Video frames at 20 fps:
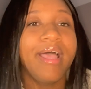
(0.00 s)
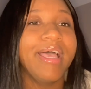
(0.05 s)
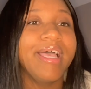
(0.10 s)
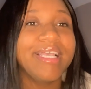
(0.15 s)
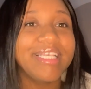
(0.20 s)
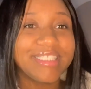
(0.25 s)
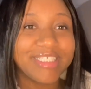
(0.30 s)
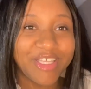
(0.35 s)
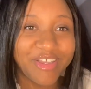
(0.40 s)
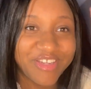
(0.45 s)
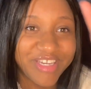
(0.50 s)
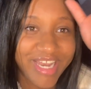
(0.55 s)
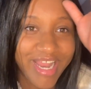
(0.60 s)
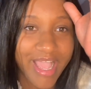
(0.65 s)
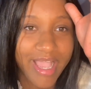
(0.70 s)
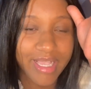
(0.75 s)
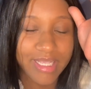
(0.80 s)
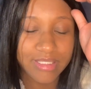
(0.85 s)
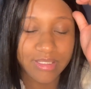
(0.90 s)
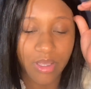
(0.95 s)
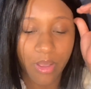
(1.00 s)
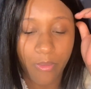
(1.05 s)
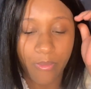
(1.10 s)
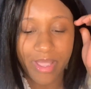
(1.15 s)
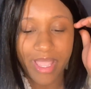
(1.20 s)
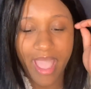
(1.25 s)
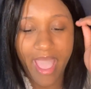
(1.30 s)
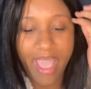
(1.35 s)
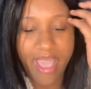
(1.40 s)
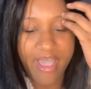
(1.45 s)
So next
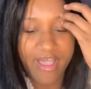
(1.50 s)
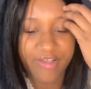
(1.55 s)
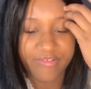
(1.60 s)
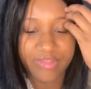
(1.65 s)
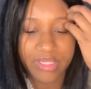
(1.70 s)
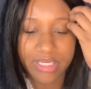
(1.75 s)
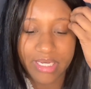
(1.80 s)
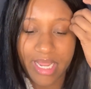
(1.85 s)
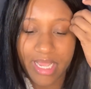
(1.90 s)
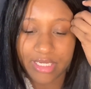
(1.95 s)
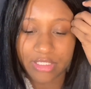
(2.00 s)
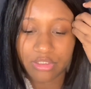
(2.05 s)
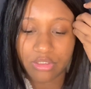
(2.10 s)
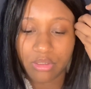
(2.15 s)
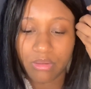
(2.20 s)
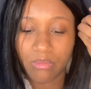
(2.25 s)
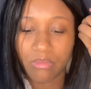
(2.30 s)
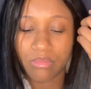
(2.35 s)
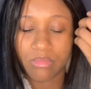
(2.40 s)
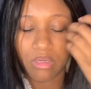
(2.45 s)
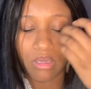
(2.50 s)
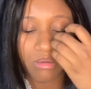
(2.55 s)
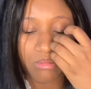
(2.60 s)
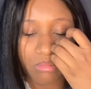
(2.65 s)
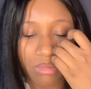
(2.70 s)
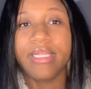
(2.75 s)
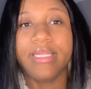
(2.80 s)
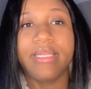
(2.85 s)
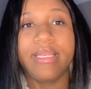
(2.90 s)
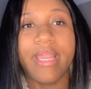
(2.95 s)
we have the natural
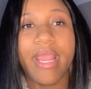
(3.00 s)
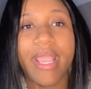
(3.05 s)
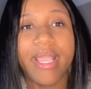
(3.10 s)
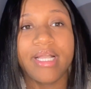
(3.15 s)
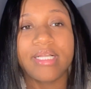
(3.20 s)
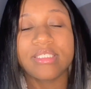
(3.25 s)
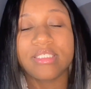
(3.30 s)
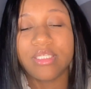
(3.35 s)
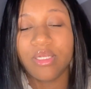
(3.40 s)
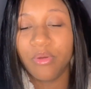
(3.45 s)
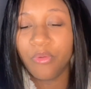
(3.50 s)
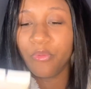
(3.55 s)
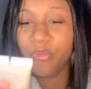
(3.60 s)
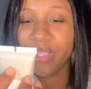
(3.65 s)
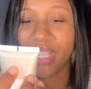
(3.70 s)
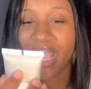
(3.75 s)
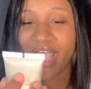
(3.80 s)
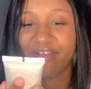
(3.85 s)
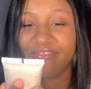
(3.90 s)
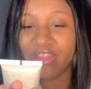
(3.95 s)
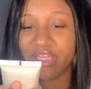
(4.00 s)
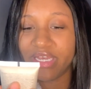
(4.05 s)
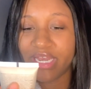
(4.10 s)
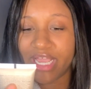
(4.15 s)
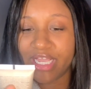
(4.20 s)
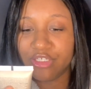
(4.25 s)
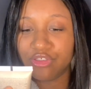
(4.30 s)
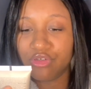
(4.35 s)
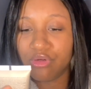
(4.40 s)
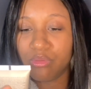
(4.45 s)

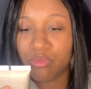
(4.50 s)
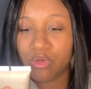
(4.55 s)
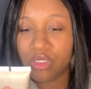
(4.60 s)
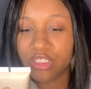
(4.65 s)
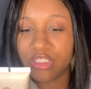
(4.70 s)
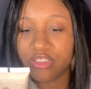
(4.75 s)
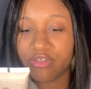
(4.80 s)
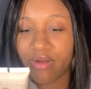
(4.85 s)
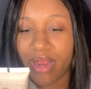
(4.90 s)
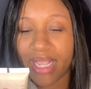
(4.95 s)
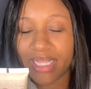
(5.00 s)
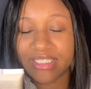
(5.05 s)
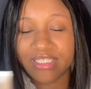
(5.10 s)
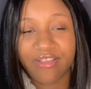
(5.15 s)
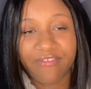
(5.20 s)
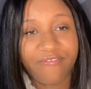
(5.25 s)
moisturizing